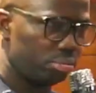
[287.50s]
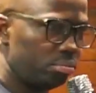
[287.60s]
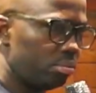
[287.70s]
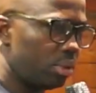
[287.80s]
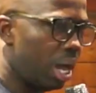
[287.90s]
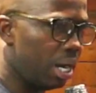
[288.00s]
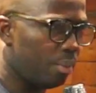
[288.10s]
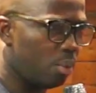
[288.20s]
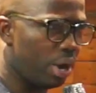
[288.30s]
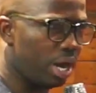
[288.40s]
Adam,
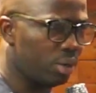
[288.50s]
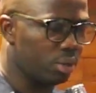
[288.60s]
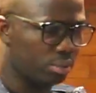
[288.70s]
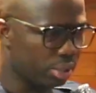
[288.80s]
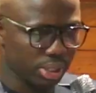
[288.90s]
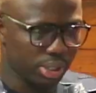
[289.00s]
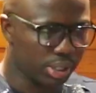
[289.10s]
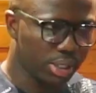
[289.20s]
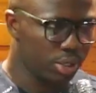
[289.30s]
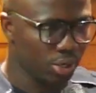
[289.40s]
where are you?
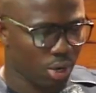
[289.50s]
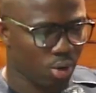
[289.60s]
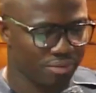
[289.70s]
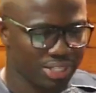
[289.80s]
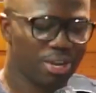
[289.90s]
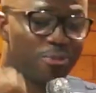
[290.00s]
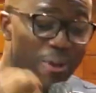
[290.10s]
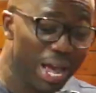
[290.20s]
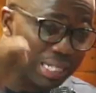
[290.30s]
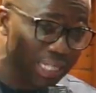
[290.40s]
You know the conversation. The
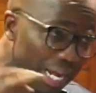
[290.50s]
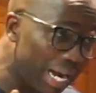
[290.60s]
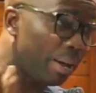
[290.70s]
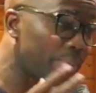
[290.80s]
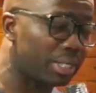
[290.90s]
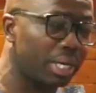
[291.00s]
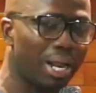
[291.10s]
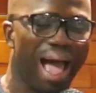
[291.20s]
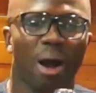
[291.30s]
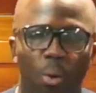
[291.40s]
first thing Adam said,
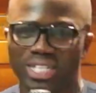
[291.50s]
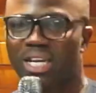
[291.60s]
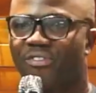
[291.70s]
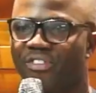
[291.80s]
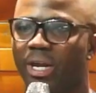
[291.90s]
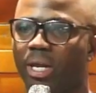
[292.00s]
I was afraid.